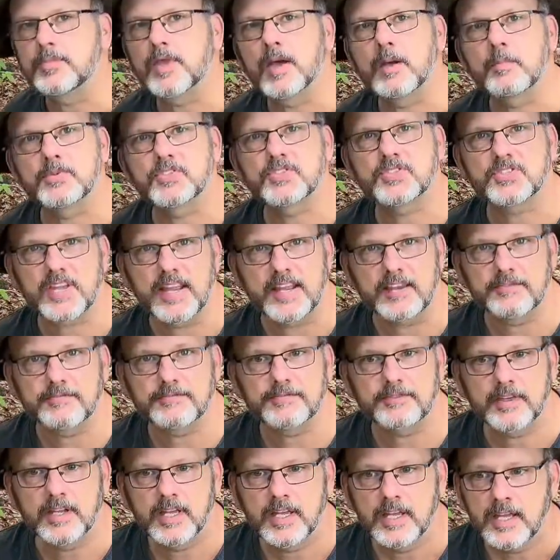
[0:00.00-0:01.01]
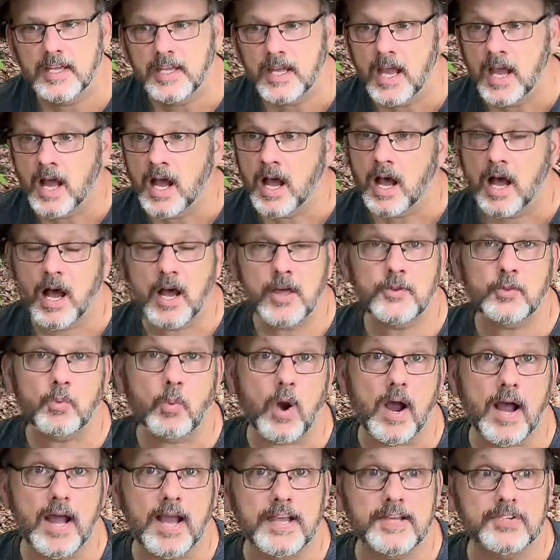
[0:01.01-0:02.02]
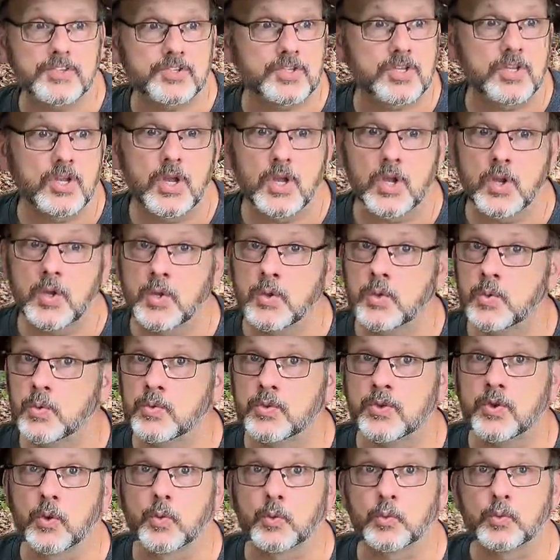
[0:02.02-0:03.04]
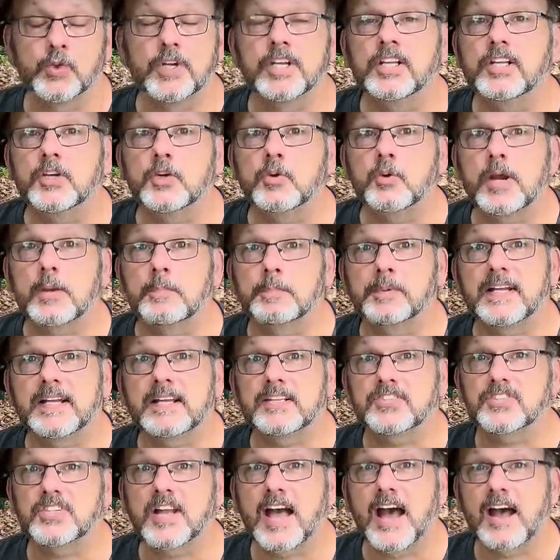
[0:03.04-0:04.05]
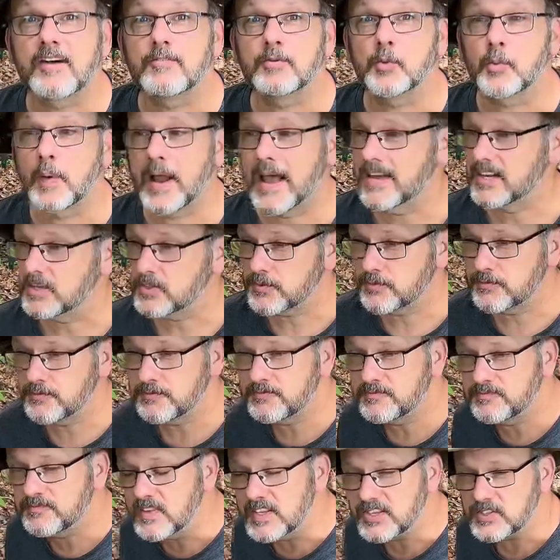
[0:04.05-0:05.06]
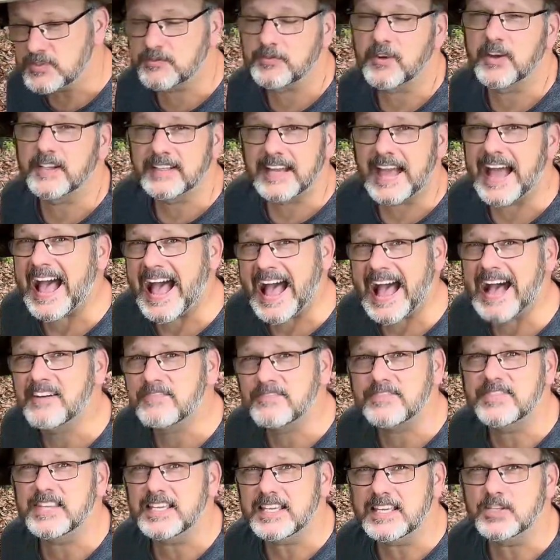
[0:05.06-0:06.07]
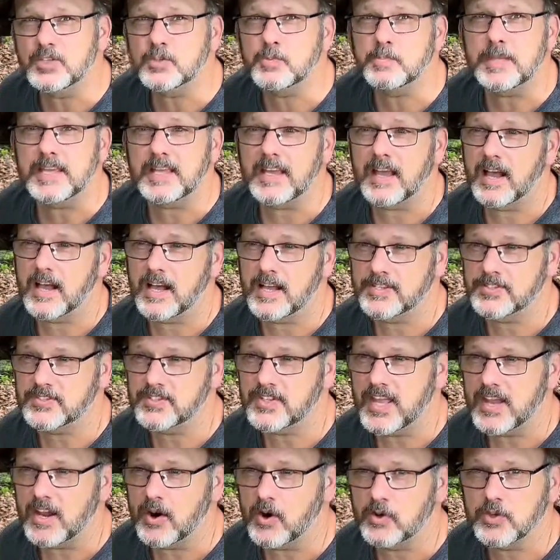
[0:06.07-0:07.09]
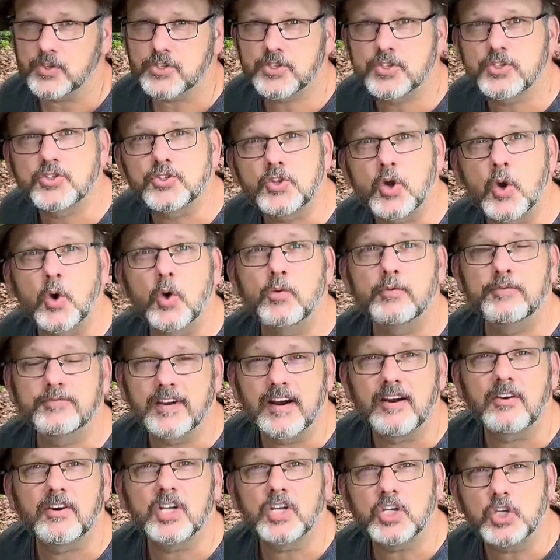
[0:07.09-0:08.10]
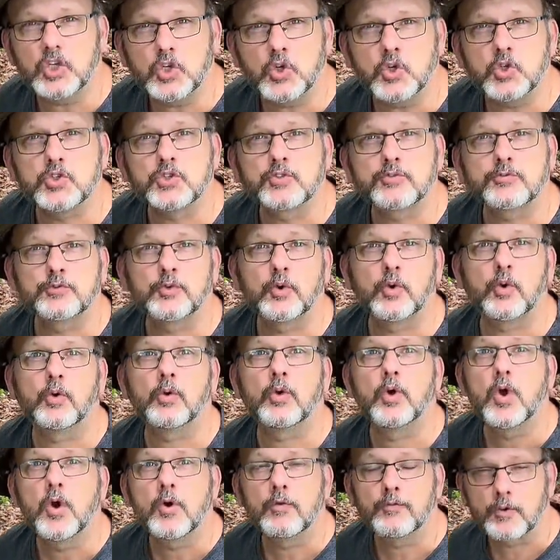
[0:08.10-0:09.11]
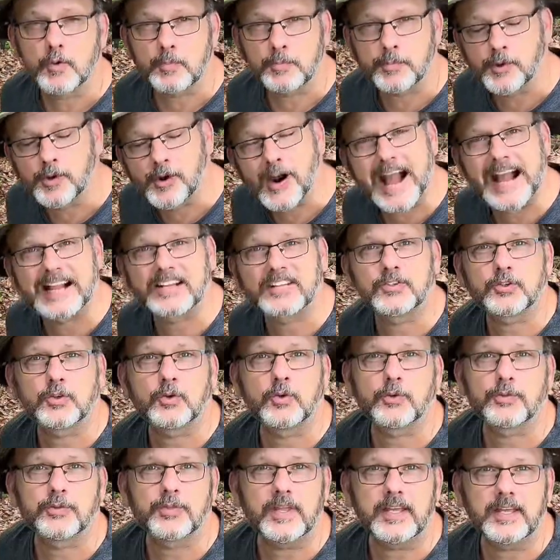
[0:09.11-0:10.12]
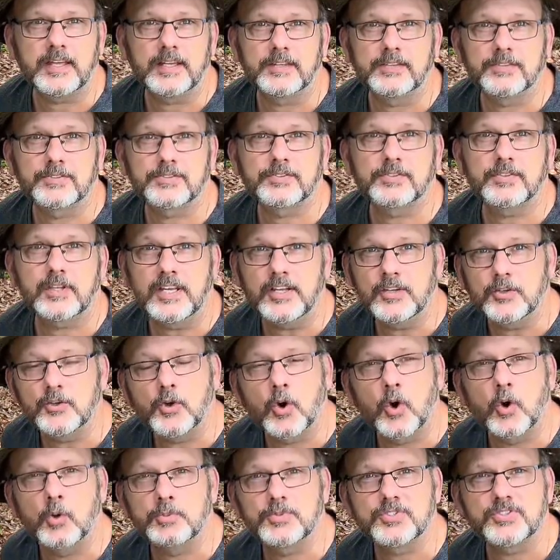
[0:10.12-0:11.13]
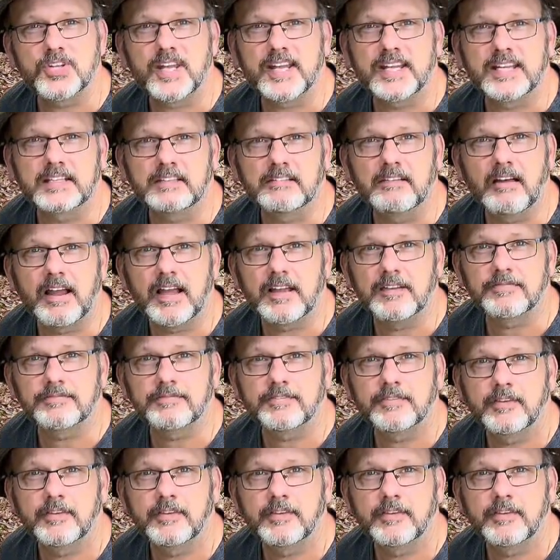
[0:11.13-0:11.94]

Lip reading: them safe. Otherwise, they're really great plants to have around. It's fun to have these because they are so very useful for practical things in your homesteading life.